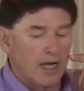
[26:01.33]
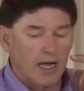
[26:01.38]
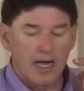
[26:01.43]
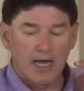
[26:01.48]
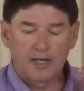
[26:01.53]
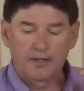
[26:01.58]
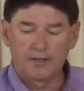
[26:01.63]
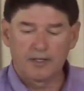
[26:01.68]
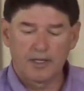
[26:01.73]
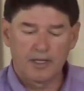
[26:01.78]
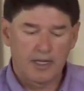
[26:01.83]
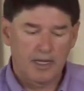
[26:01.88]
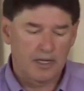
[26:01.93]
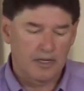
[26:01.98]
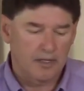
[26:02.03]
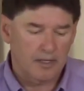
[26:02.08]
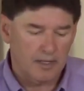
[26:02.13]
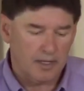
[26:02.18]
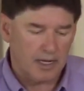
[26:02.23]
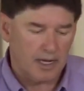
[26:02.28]
on
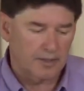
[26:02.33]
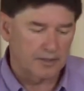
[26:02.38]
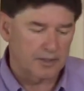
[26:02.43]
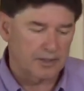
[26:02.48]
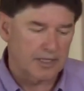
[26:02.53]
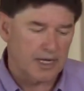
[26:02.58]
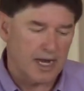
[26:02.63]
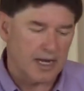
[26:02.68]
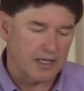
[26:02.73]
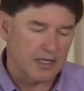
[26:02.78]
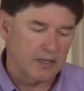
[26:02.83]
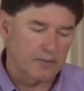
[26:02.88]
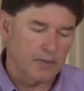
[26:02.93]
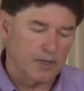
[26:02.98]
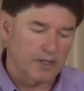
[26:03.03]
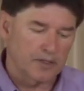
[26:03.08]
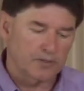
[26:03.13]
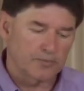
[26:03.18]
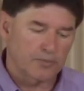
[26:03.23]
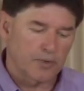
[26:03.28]
the, on the
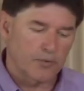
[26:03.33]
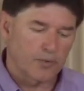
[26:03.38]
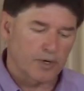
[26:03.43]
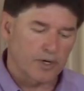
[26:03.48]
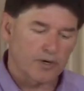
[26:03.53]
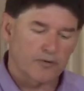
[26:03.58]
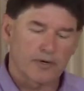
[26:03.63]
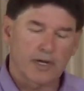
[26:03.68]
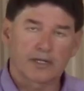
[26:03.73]
documents when we're